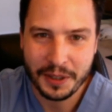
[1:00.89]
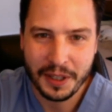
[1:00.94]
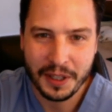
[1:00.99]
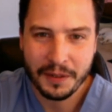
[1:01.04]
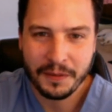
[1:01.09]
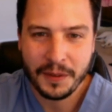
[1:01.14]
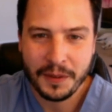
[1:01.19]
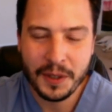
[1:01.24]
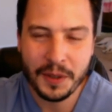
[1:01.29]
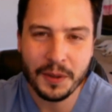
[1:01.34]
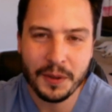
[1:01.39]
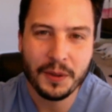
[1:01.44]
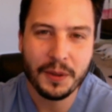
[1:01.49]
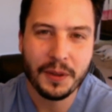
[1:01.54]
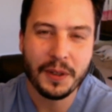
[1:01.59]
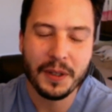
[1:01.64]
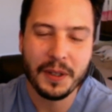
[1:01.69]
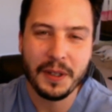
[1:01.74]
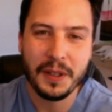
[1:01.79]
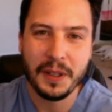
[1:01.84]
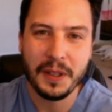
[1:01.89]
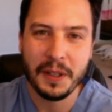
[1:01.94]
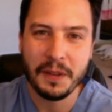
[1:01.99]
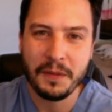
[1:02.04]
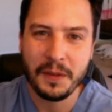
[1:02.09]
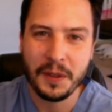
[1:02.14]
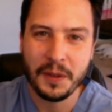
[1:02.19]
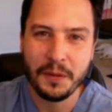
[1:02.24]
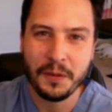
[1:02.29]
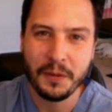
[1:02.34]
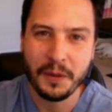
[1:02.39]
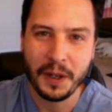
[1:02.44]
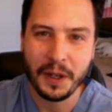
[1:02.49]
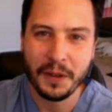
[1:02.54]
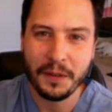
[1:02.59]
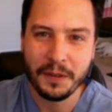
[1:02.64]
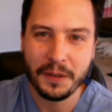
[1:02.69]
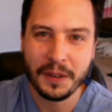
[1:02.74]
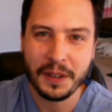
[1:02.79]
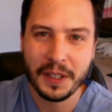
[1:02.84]
If you fall
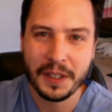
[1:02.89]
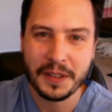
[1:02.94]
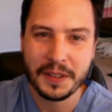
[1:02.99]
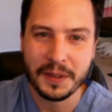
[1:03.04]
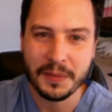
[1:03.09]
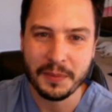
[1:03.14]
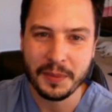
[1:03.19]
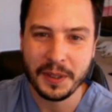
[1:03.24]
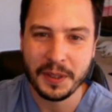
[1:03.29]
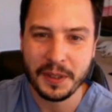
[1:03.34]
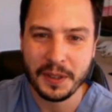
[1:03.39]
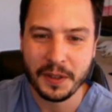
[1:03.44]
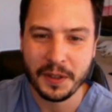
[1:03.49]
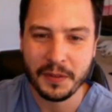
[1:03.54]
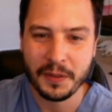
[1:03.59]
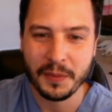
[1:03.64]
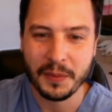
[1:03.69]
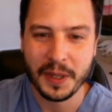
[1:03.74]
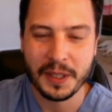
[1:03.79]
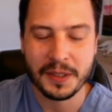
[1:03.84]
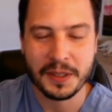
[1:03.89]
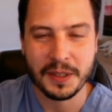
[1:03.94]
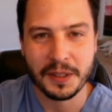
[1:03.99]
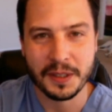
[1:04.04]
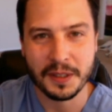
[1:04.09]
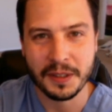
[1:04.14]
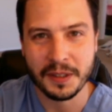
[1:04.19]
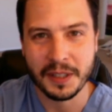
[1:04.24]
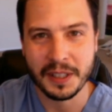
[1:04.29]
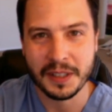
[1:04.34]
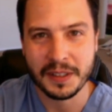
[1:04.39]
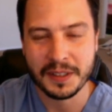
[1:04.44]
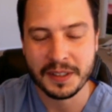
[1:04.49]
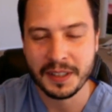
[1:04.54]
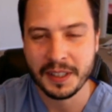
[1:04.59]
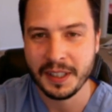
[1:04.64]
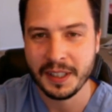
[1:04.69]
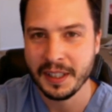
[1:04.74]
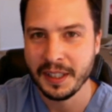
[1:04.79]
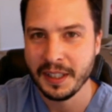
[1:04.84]
for this and put in your information and do
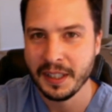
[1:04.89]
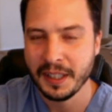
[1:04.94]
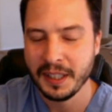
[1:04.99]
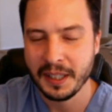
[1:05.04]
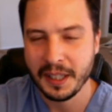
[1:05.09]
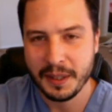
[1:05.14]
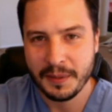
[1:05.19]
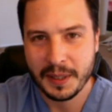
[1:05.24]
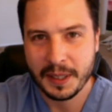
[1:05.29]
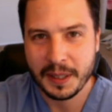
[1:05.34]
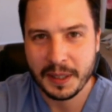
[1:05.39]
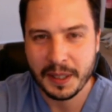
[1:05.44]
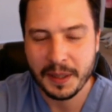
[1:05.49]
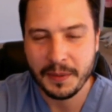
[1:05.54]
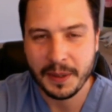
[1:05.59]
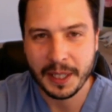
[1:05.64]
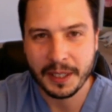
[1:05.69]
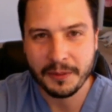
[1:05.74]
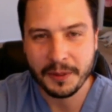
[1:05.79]
this, I mean, come on.